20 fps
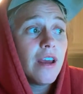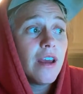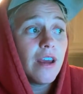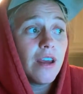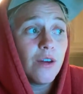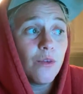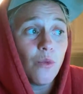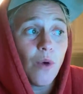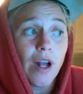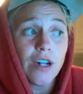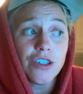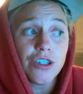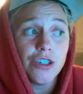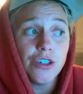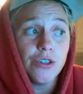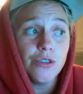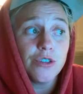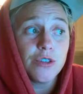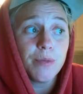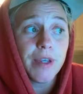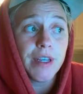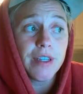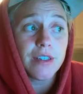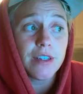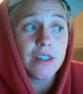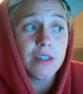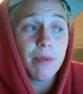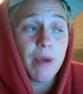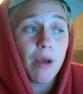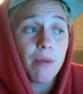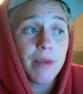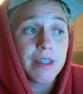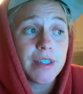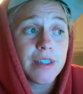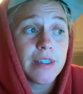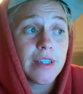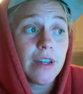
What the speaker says: and watched news pieces about Mrs.